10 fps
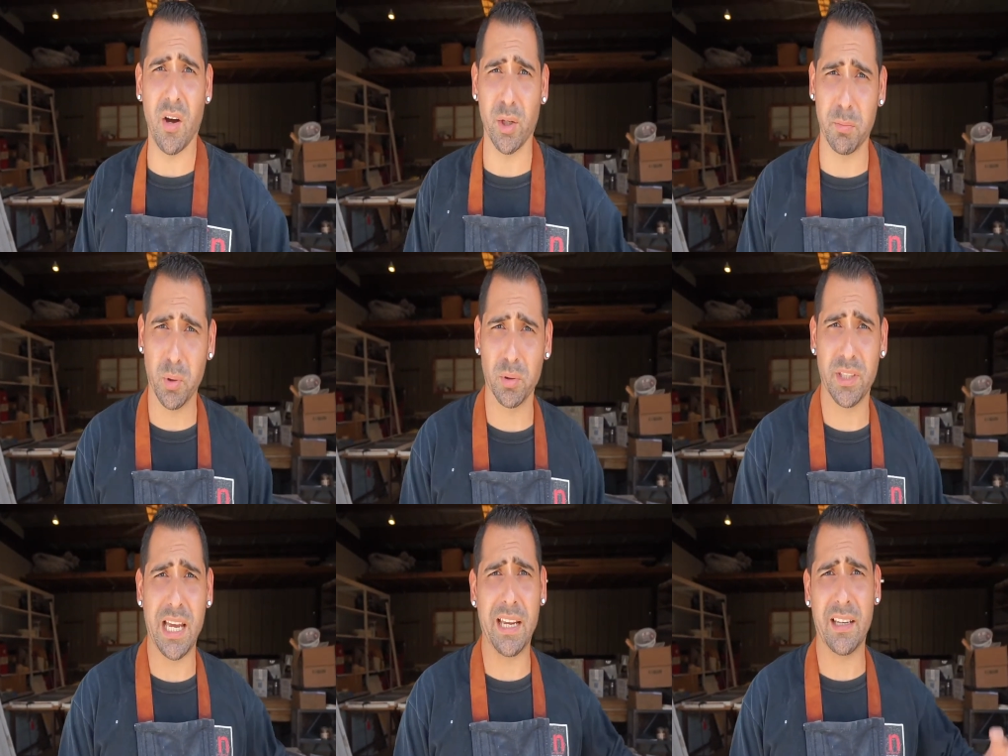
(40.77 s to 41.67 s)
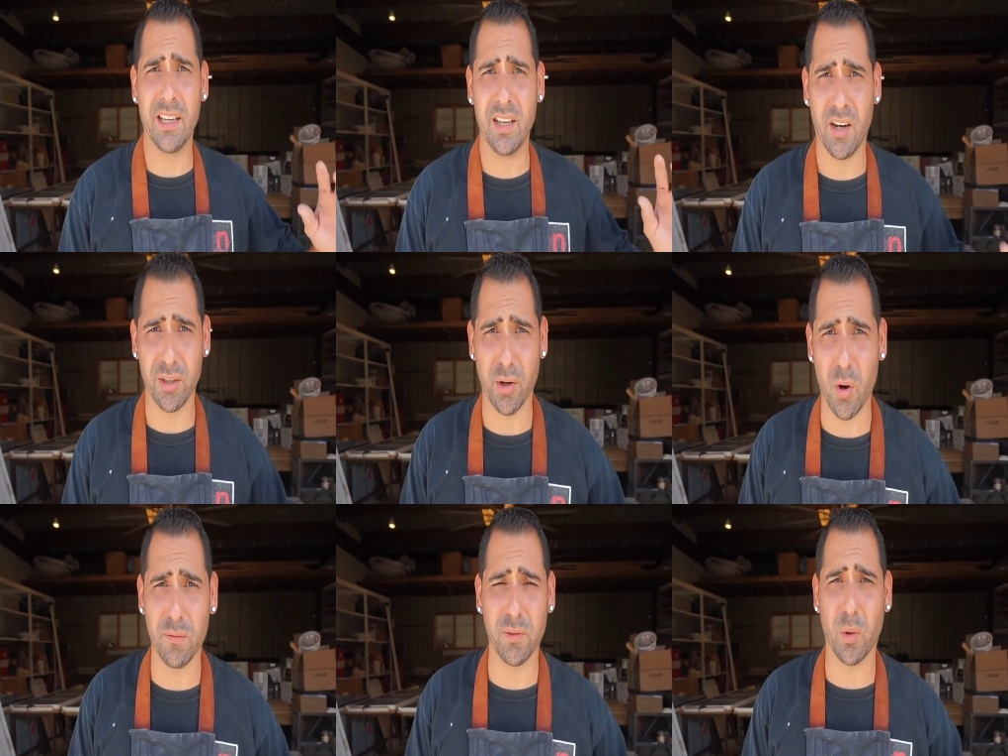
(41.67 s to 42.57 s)
on your pool deck, on your
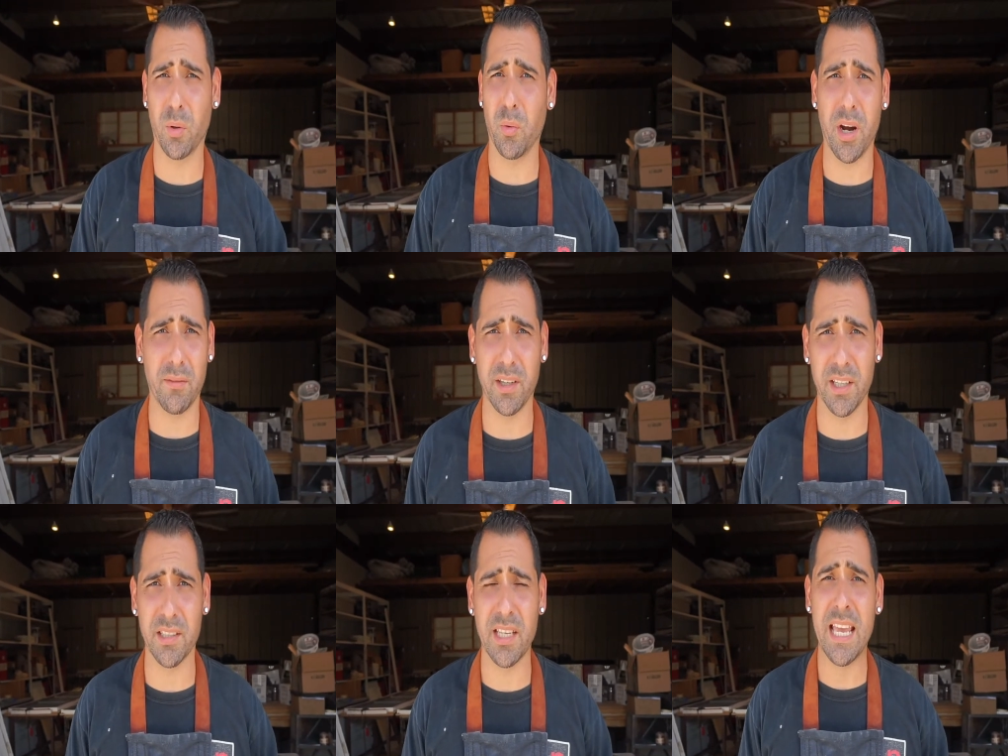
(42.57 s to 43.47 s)
home floor, whatever it is,